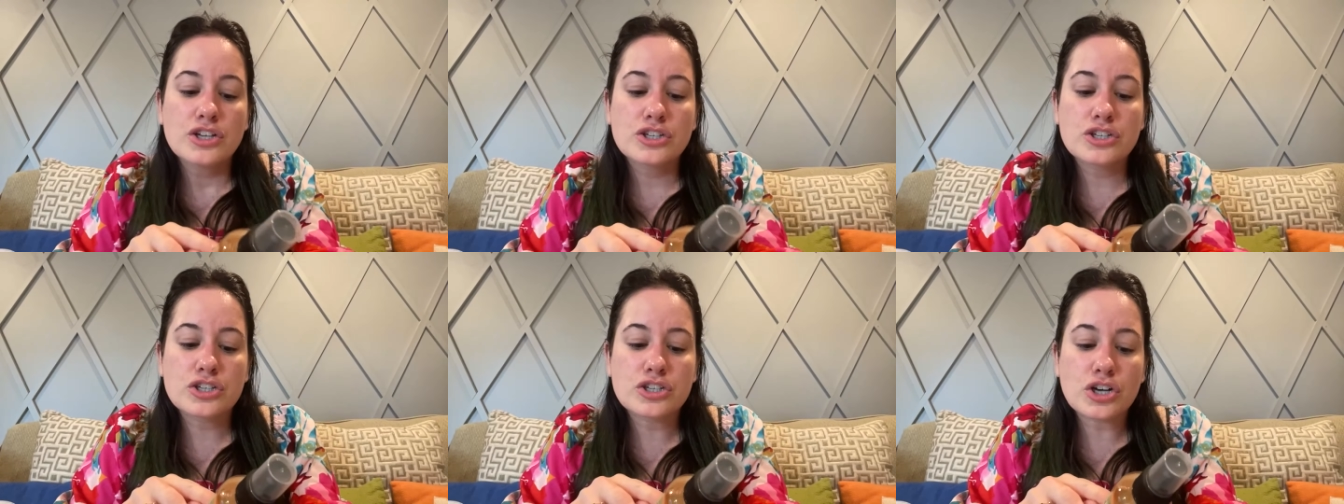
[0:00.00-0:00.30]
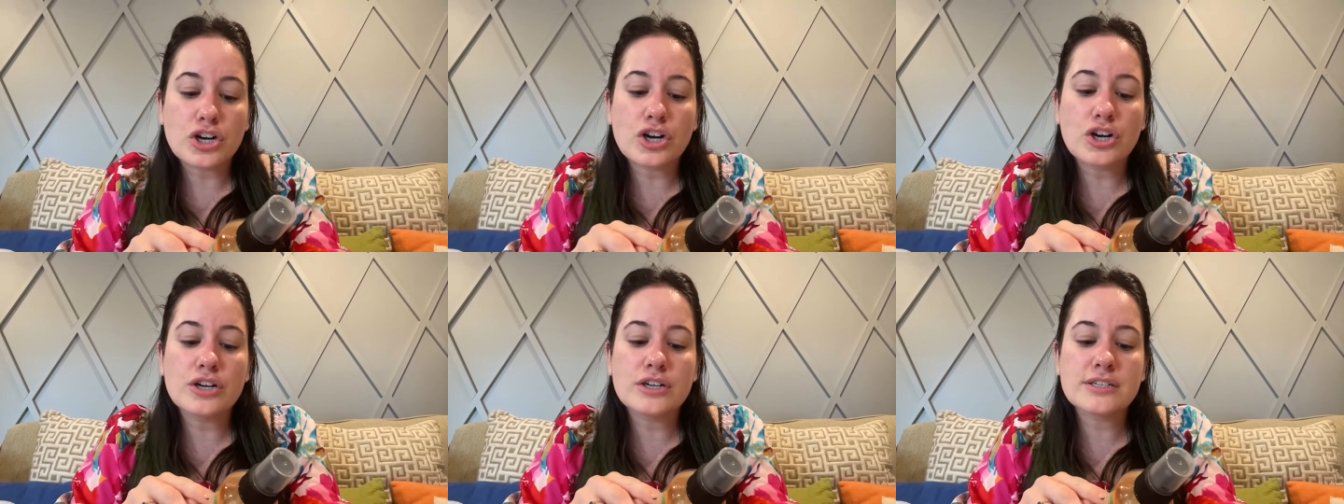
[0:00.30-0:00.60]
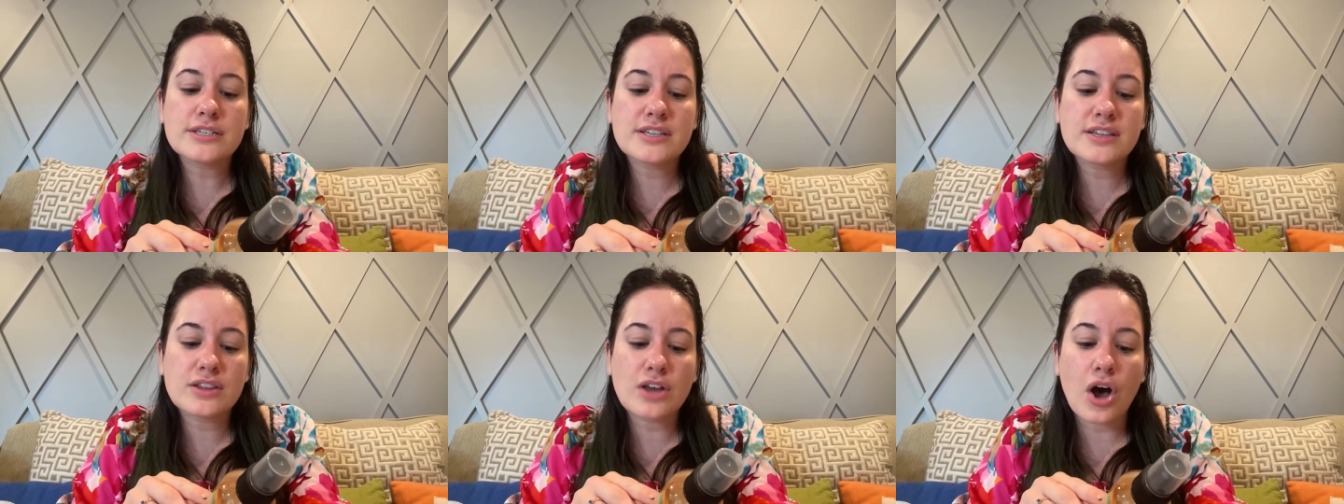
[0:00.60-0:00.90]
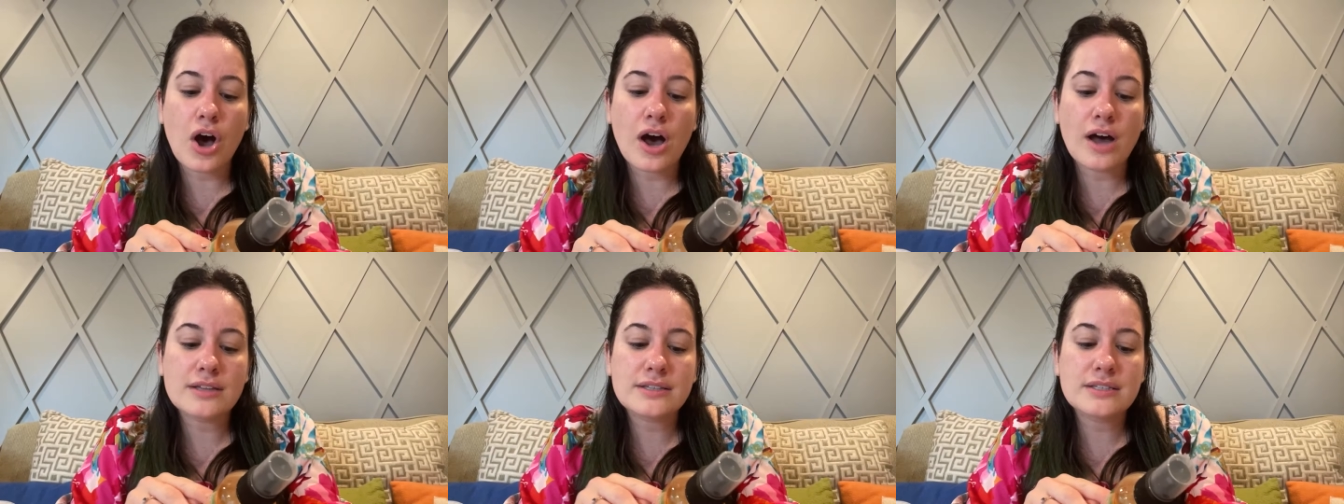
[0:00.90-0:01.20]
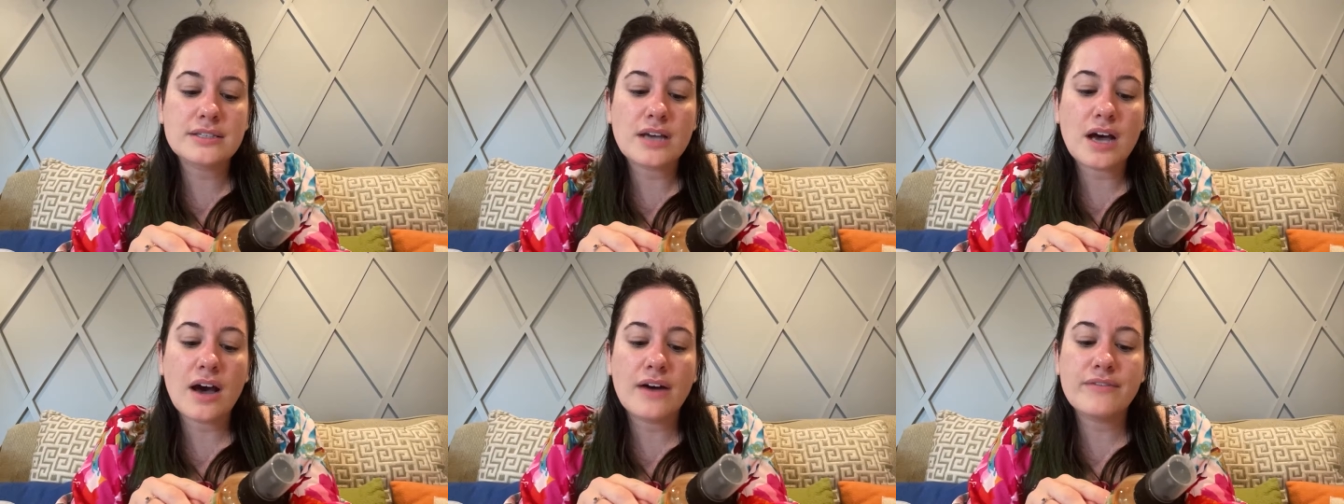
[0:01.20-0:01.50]
stirs
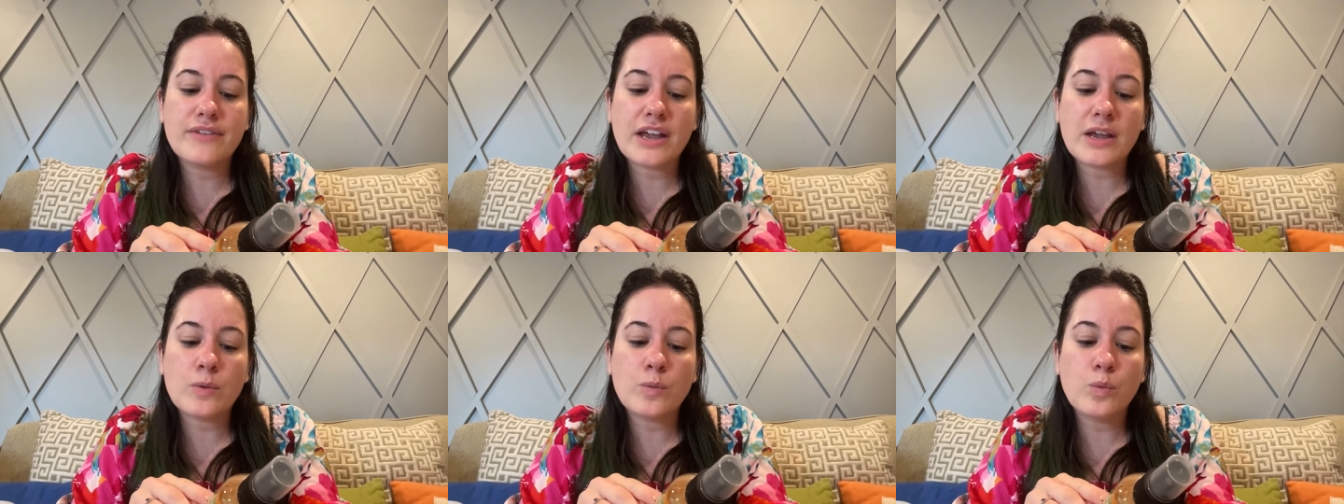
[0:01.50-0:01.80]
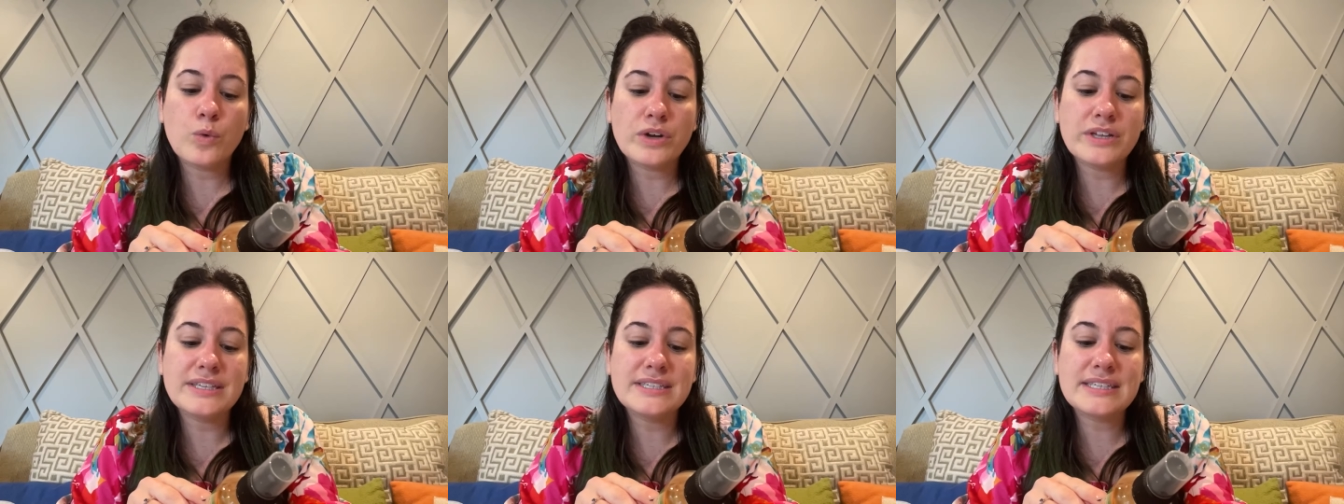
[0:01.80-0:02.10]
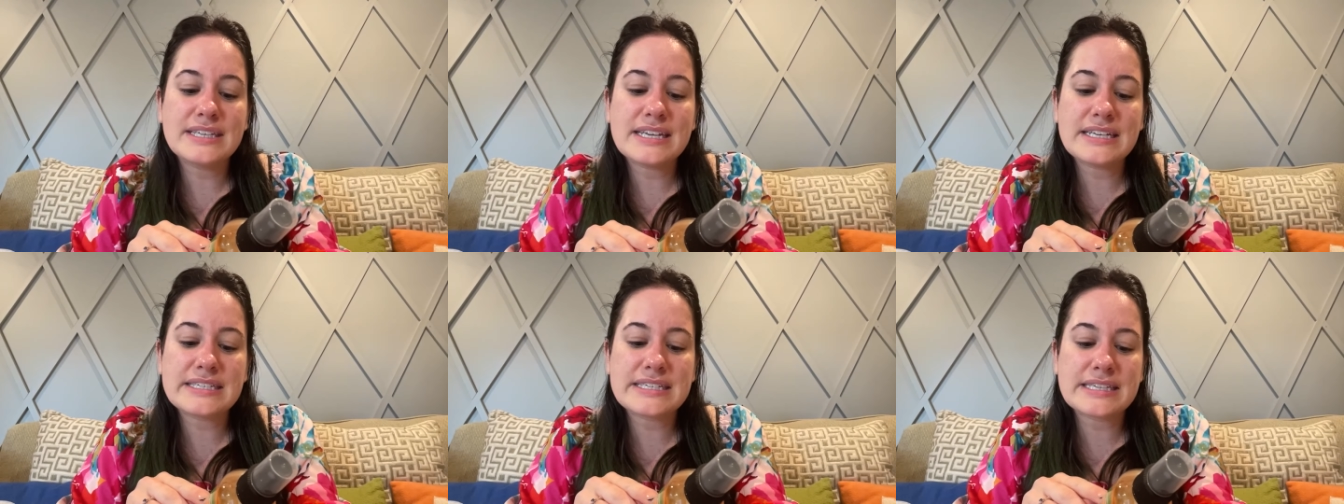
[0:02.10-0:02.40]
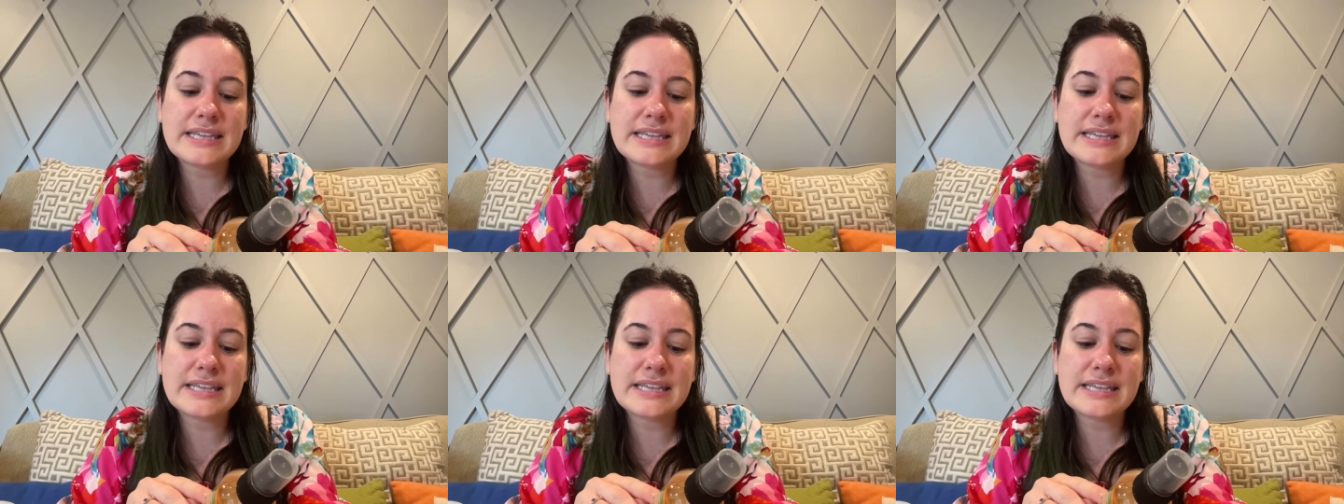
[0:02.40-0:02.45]
thoughts of a woodsy